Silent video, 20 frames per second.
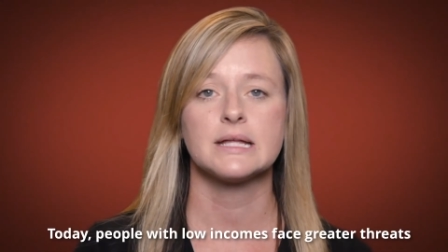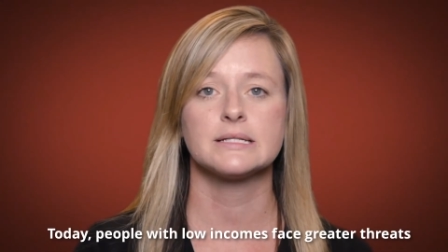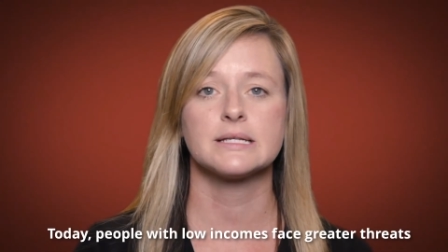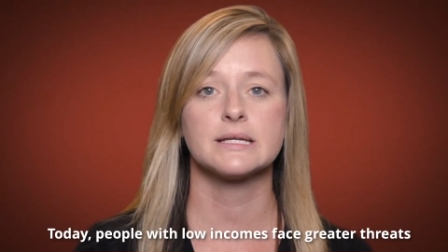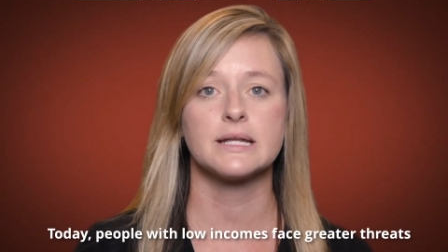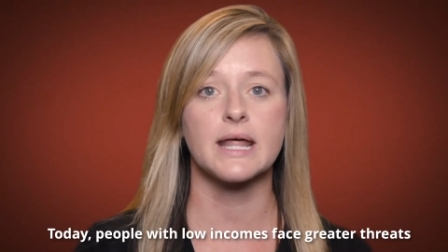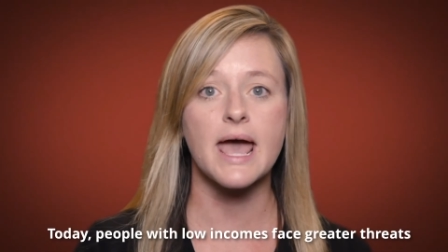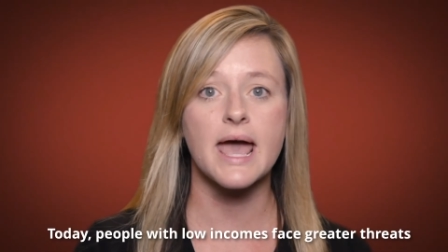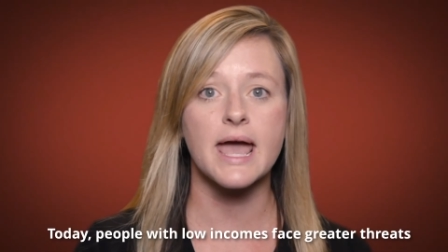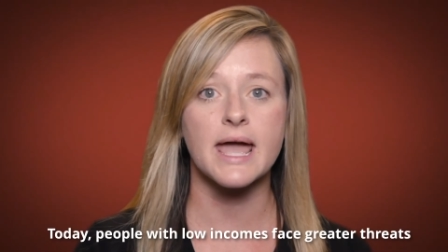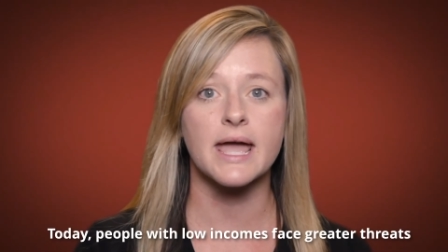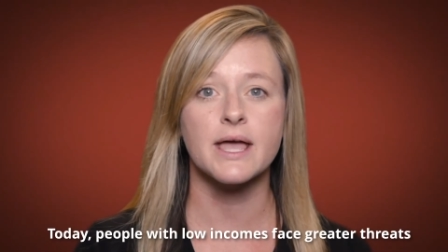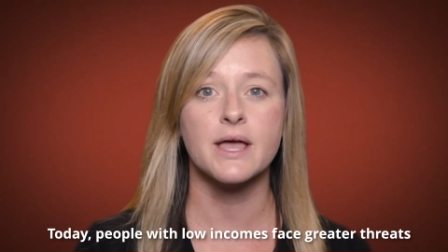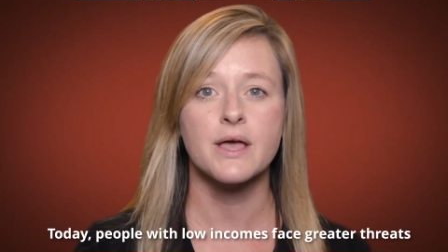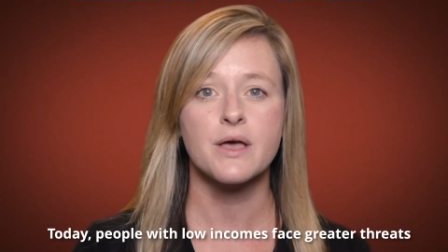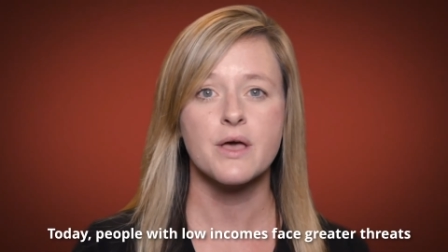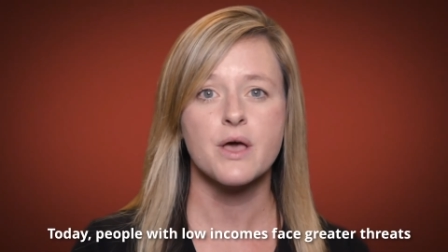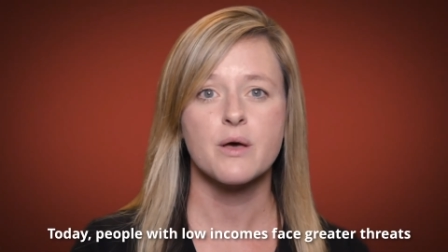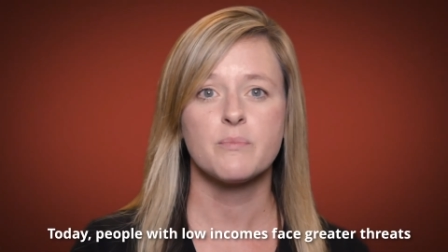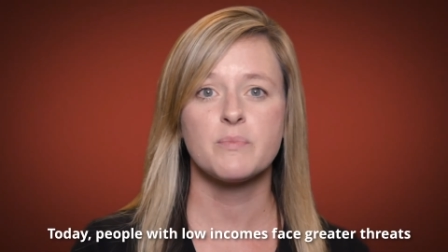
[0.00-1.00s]
Today,
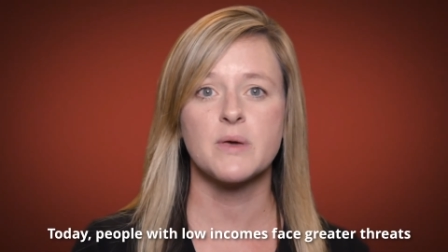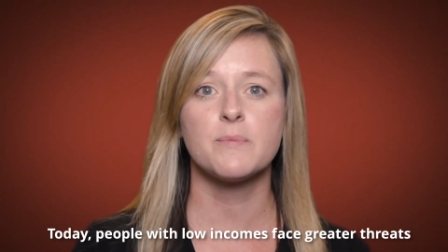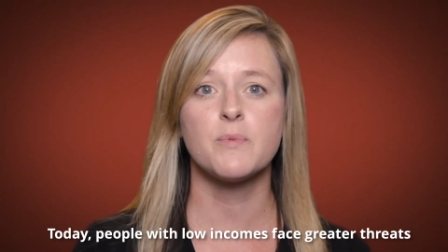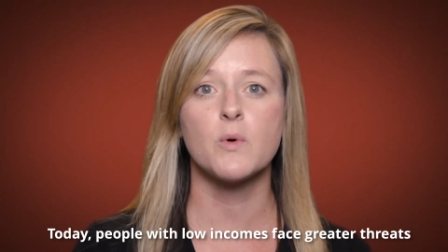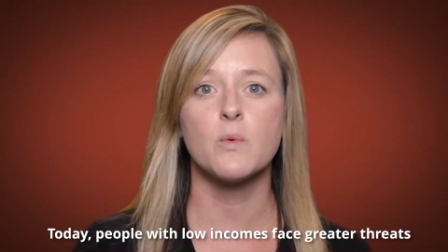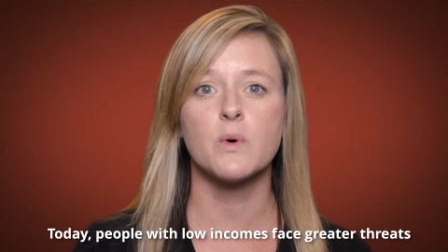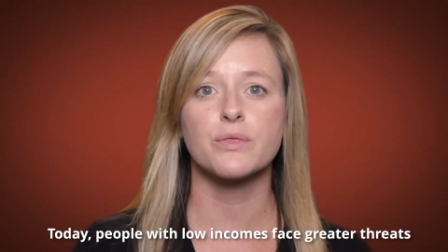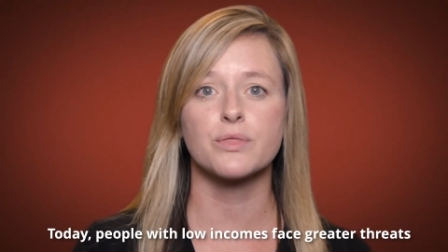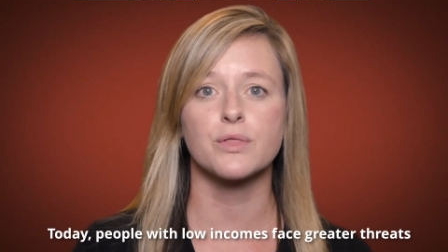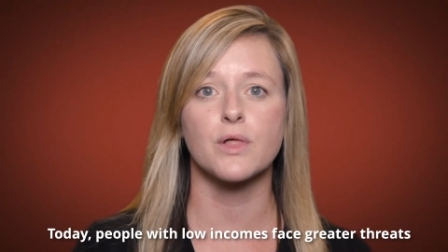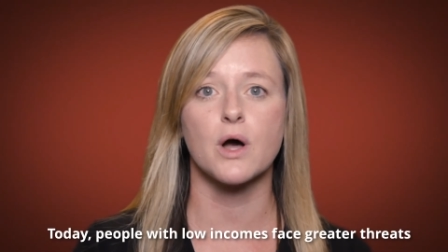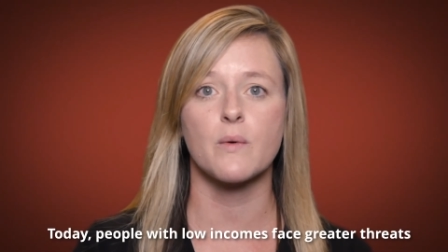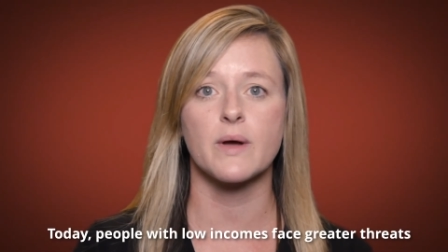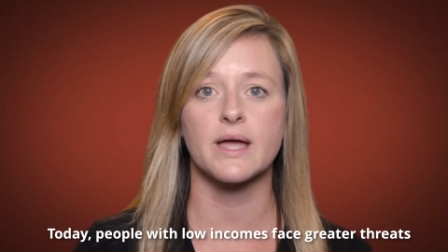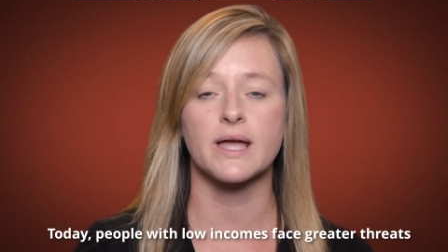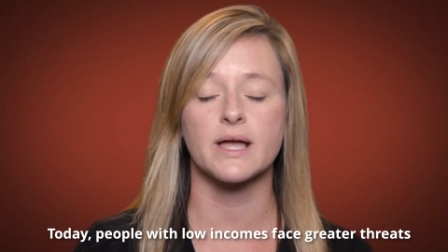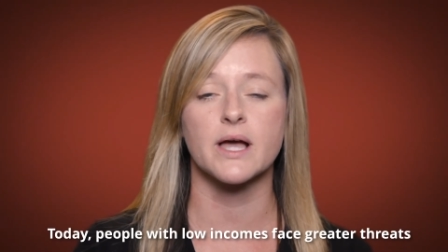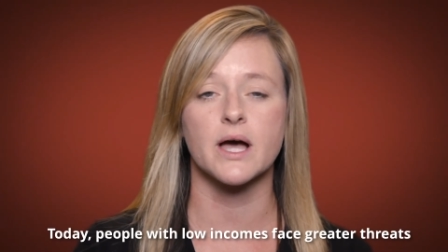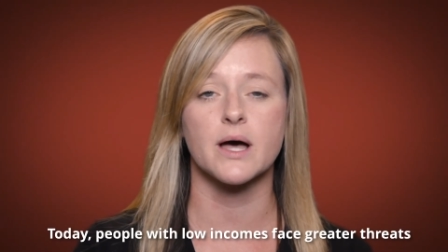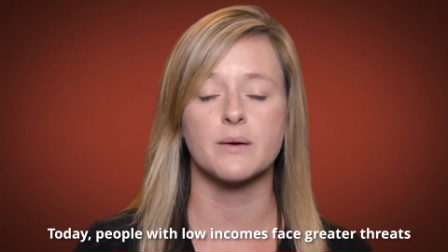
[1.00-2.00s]
people with low
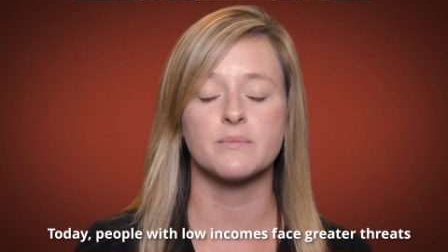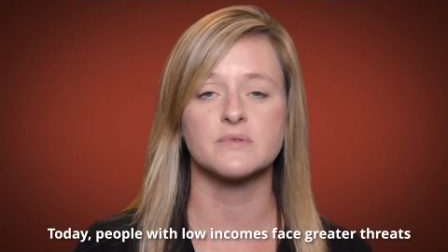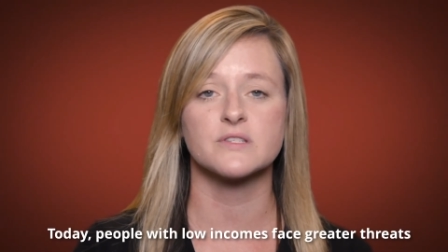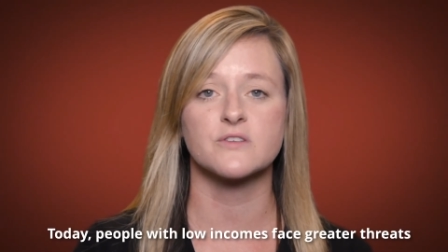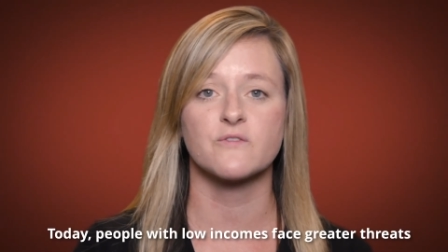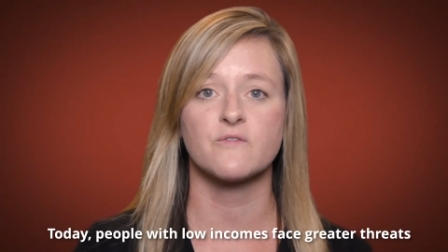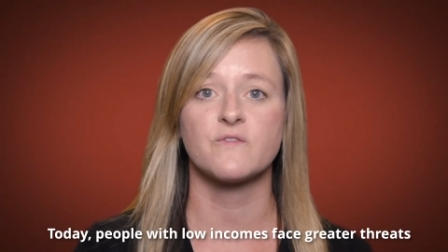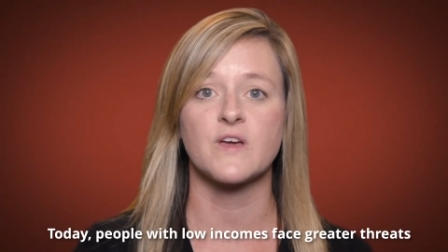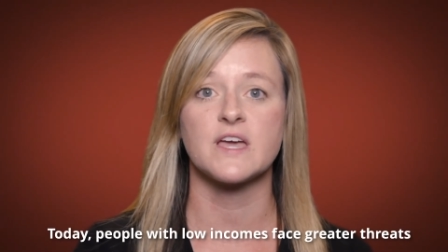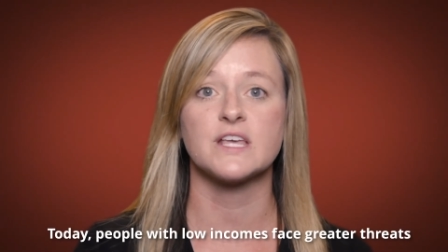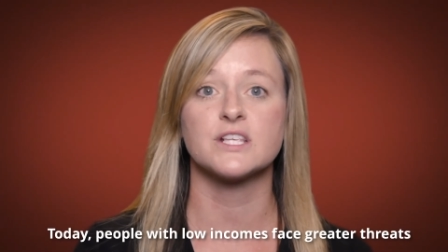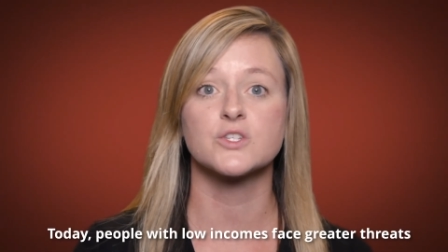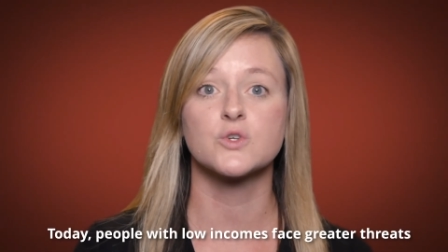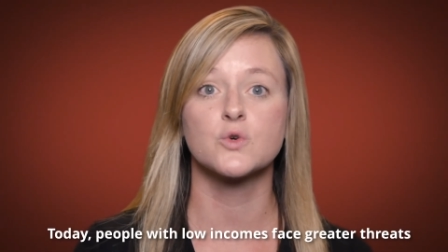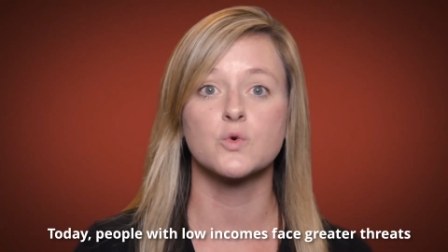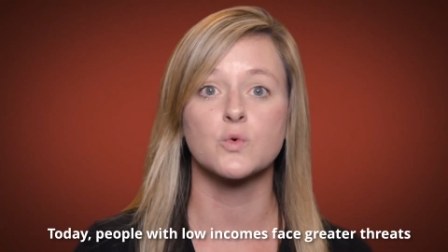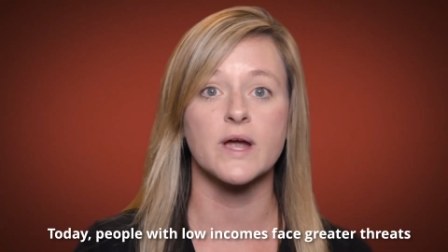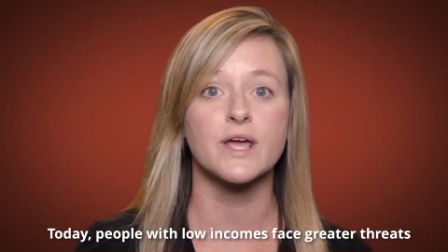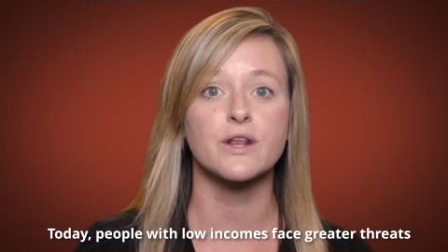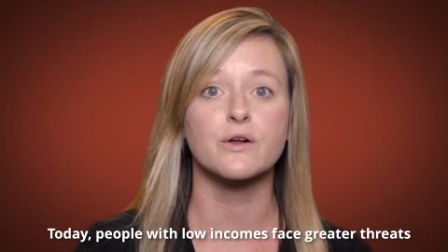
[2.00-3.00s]
incomes face
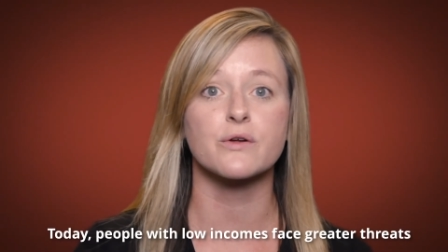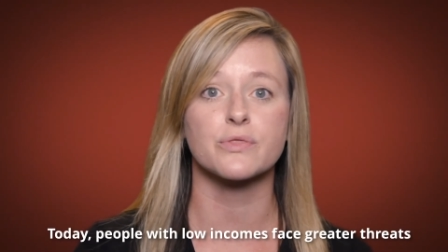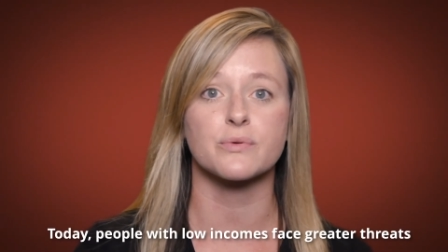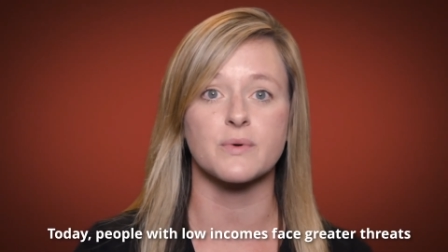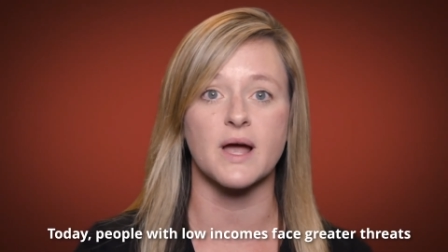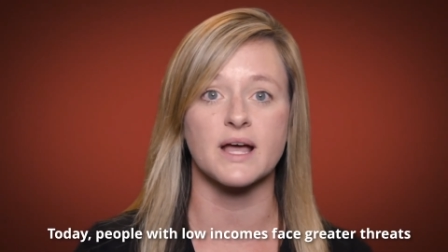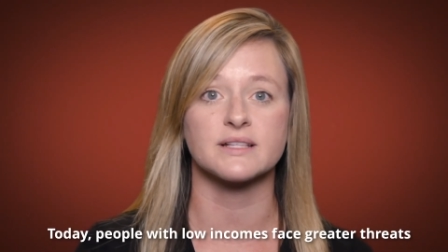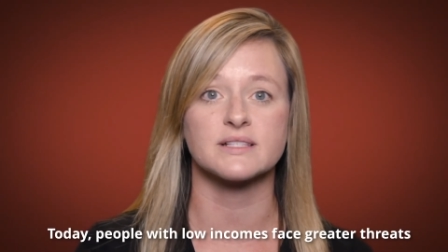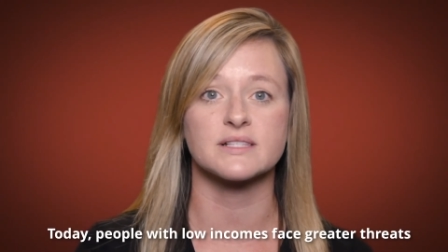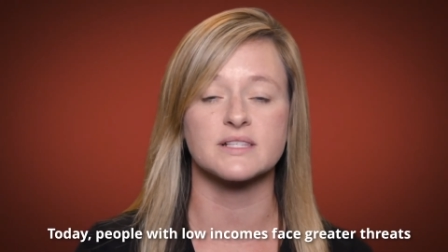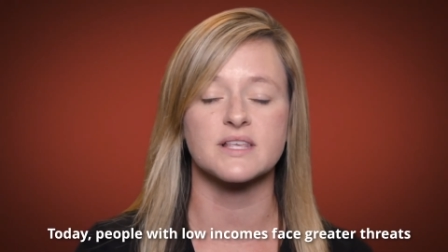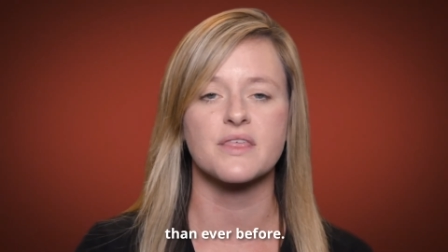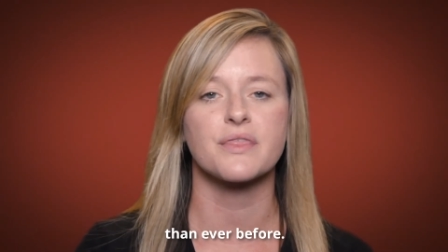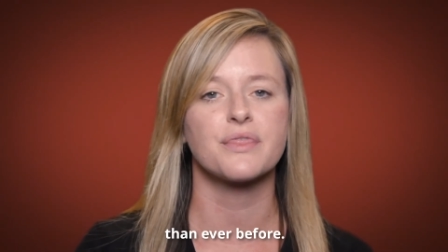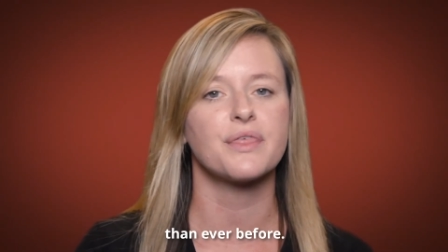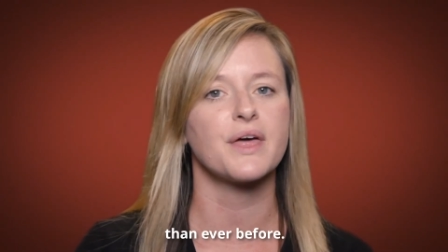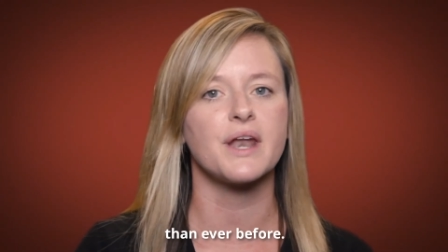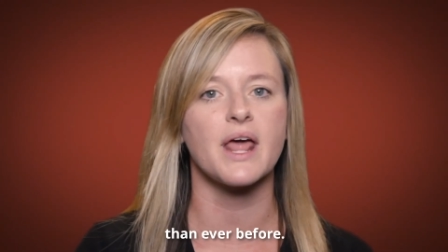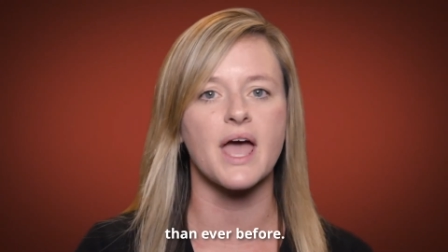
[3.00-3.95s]
greater threats than